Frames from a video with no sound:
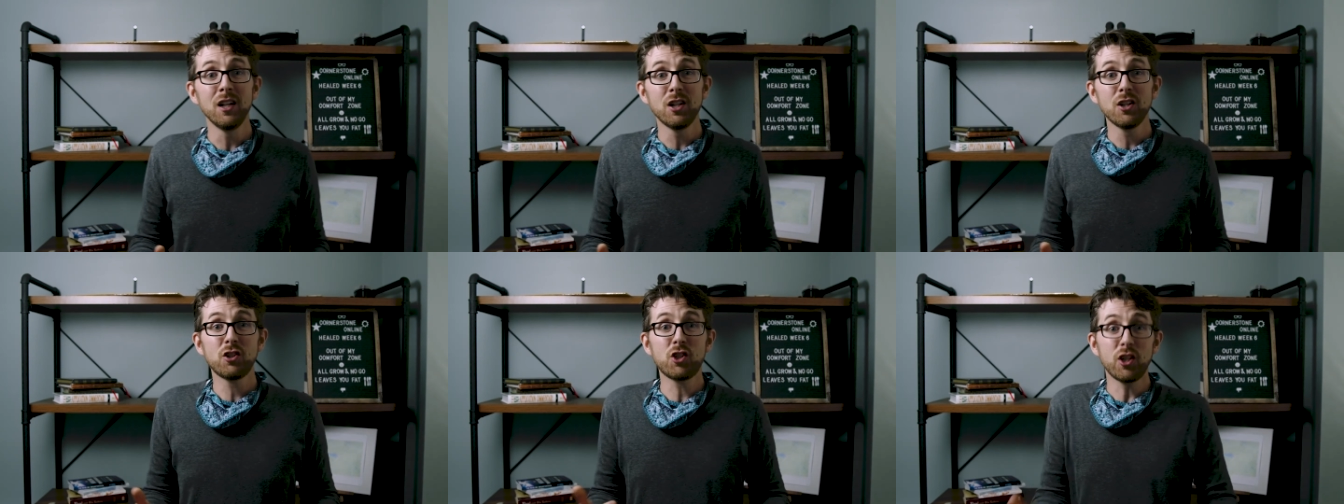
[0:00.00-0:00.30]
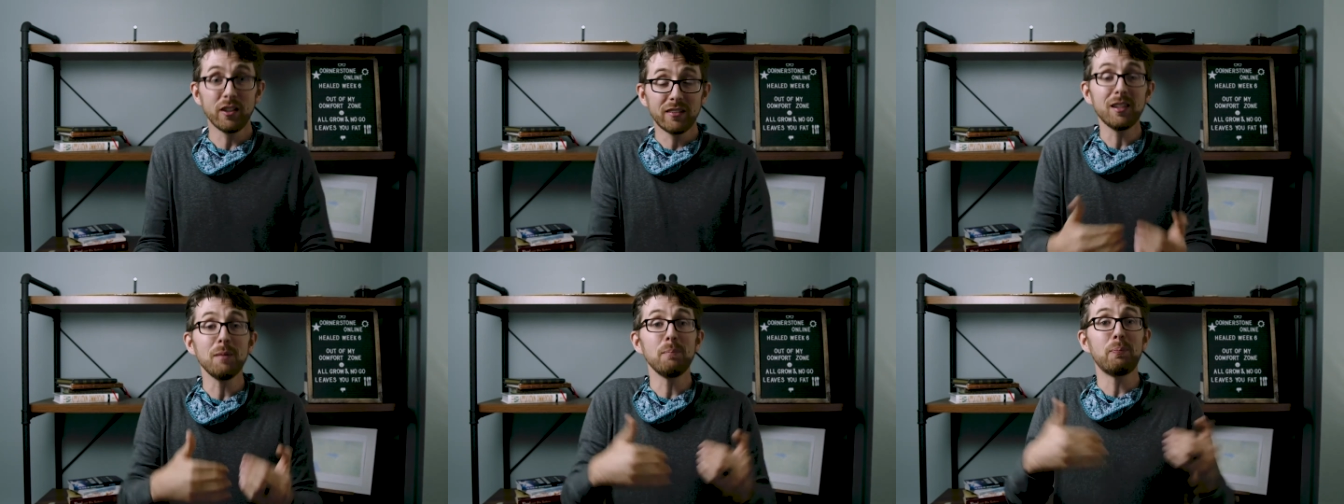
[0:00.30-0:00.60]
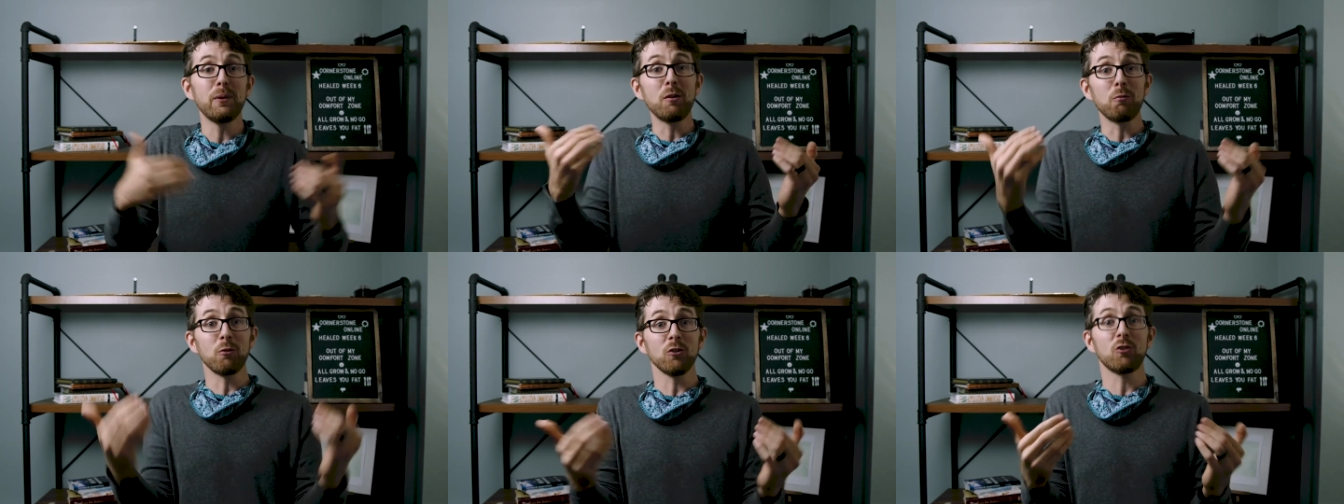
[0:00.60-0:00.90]
she
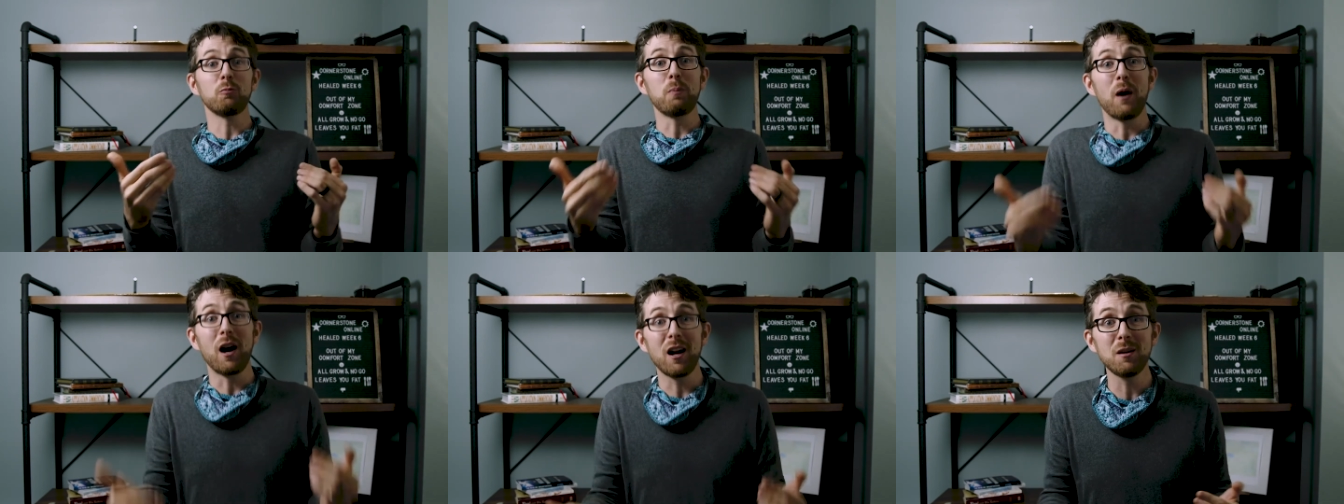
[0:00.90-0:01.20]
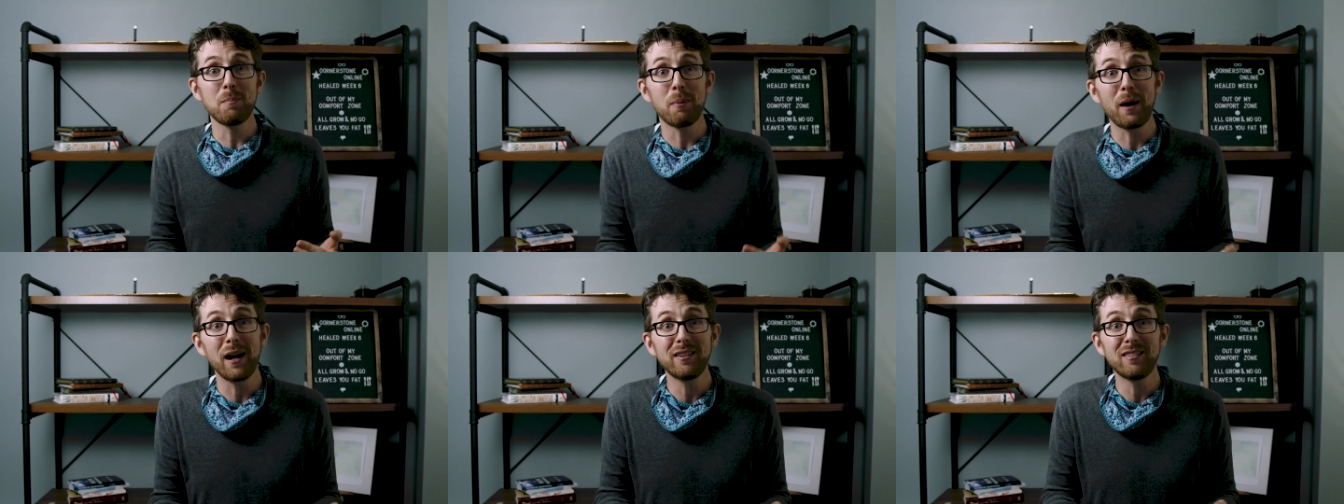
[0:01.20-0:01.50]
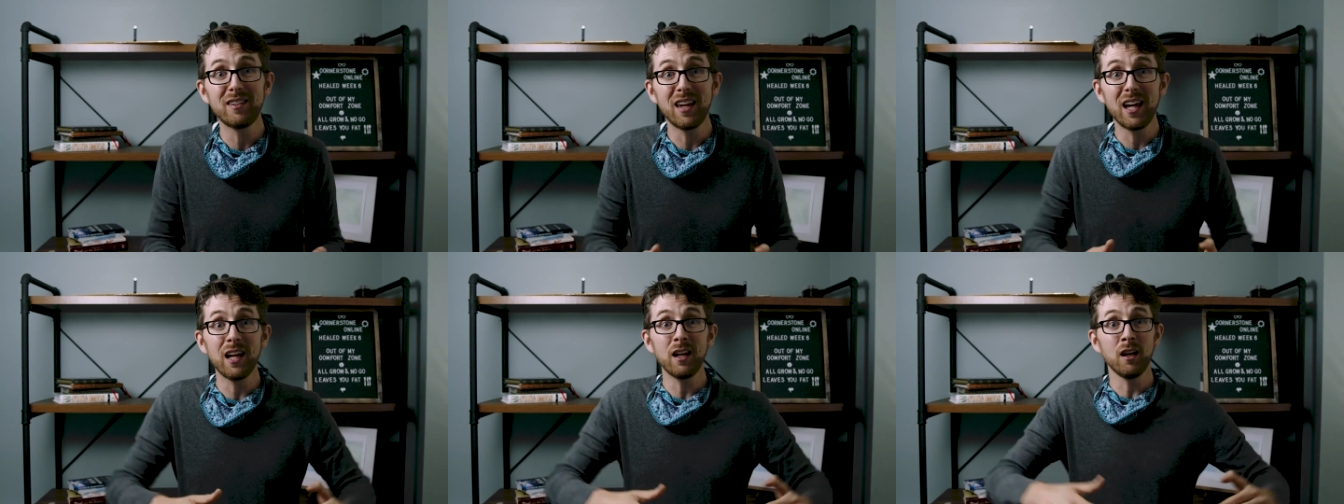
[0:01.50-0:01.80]
simply responded by
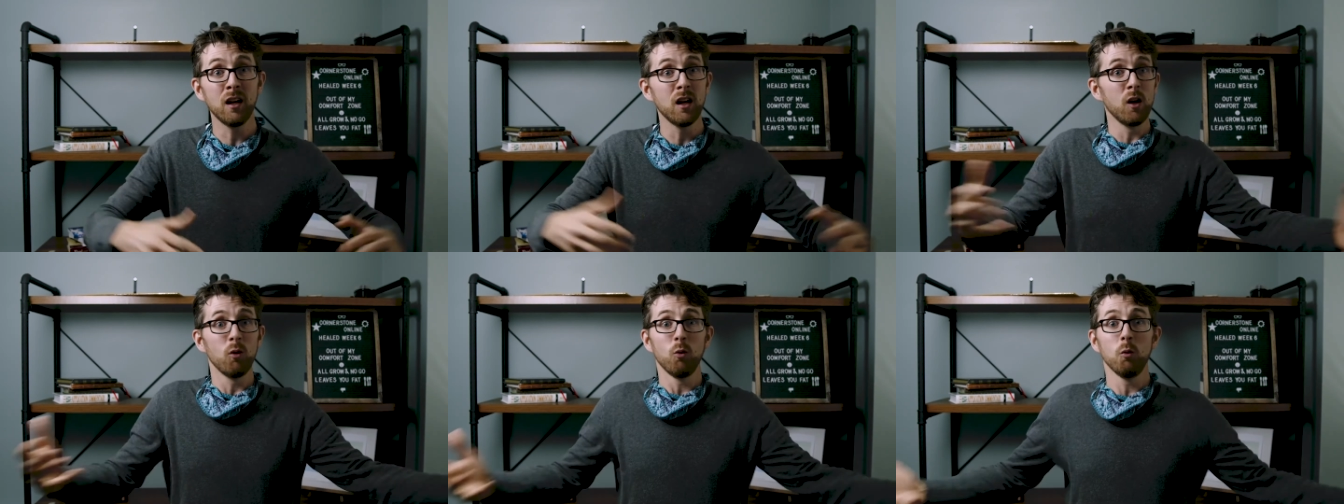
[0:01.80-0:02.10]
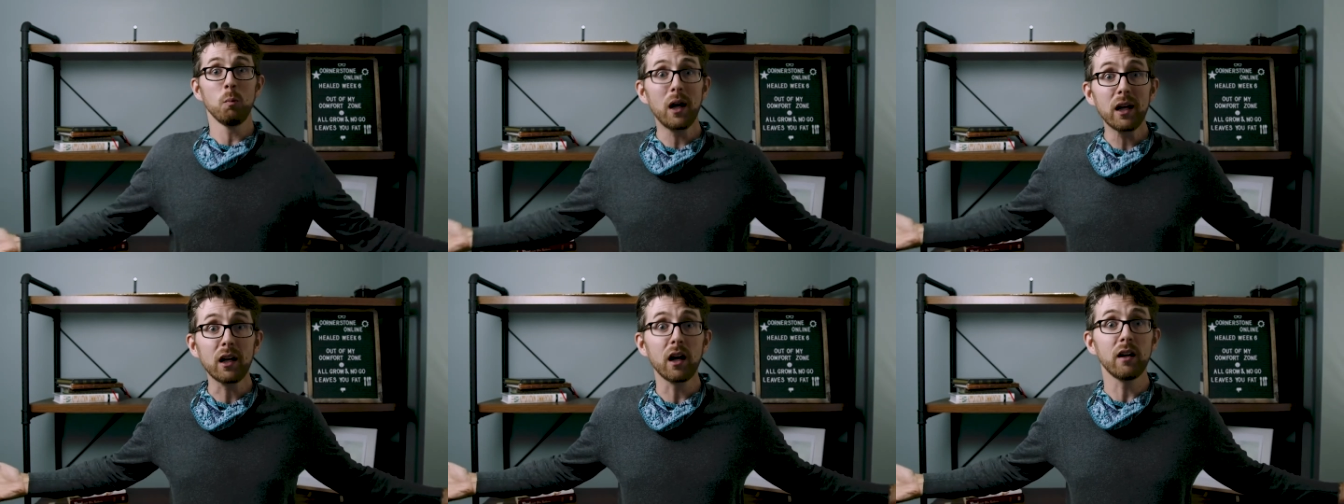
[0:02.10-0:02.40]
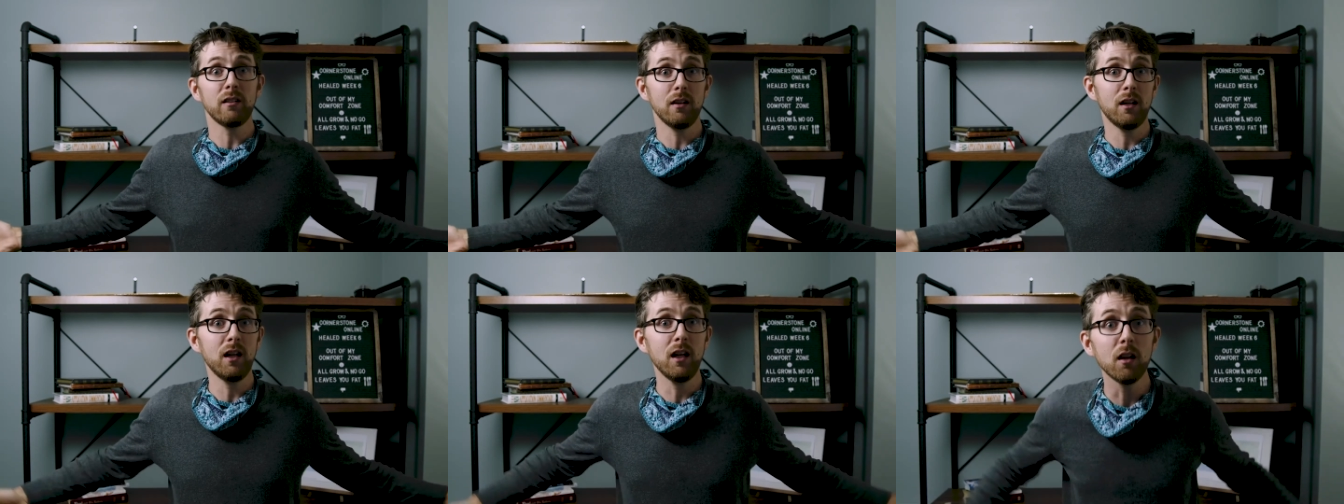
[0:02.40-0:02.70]
saying, "Well, my
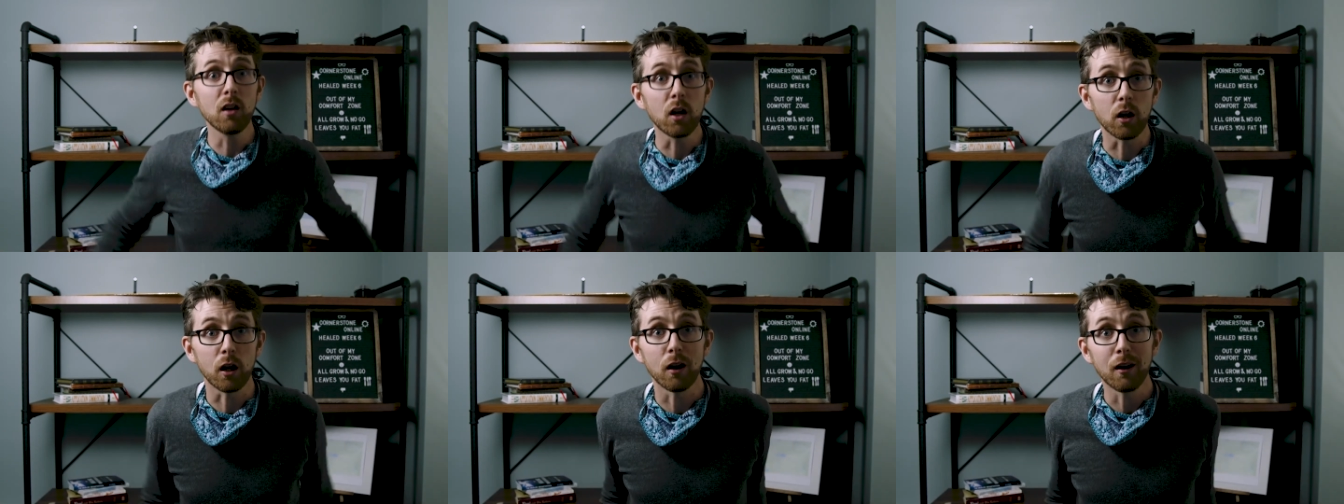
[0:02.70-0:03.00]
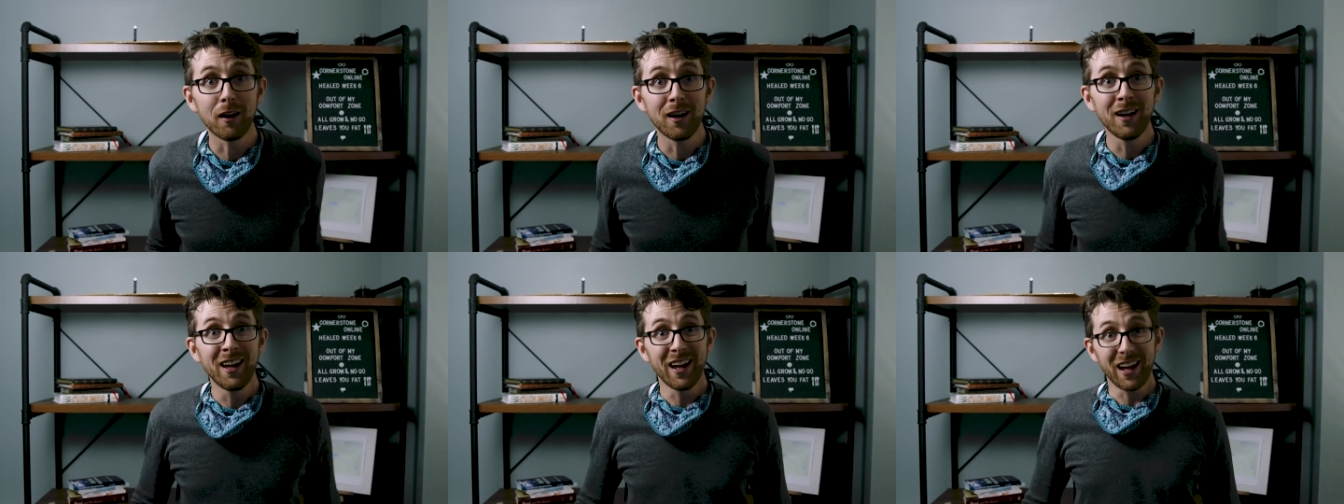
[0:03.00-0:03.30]
God's a healer,